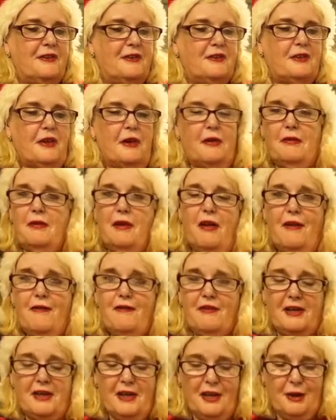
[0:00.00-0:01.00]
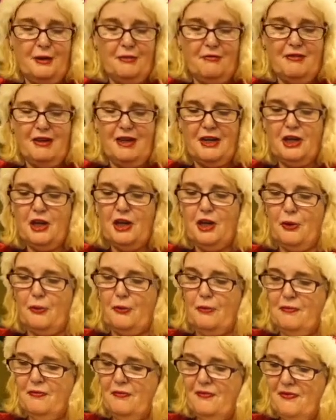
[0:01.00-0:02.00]
So I think they look really
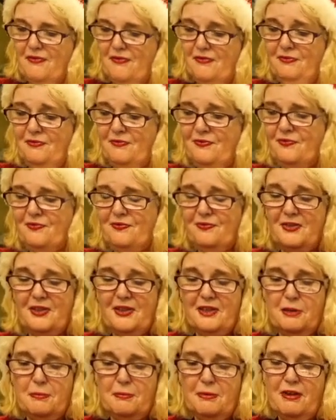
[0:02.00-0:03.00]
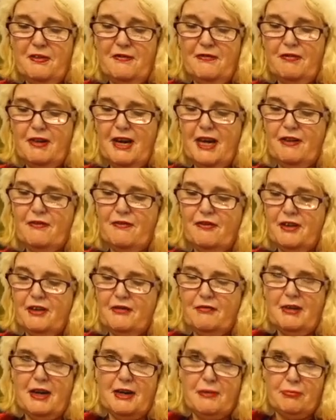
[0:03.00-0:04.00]
cute. And a bit of red for
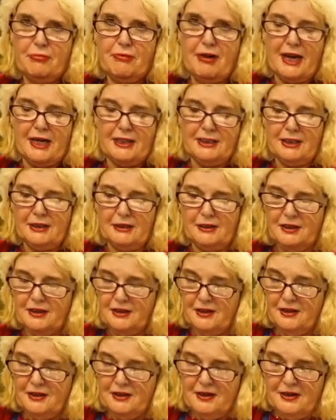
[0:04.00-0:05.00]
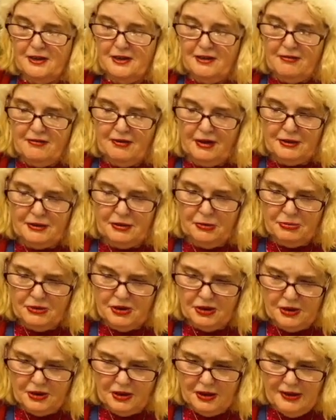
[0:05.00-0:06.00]
the red breast. Right, so I'm
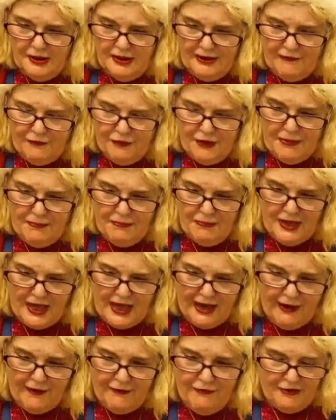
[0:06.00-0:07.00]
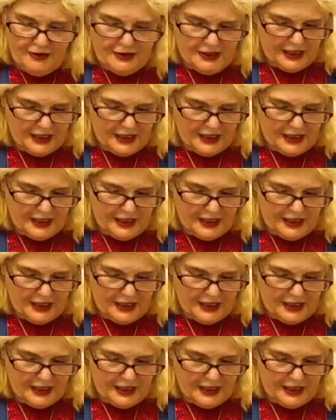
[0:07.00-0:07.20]
just going to leave them there for a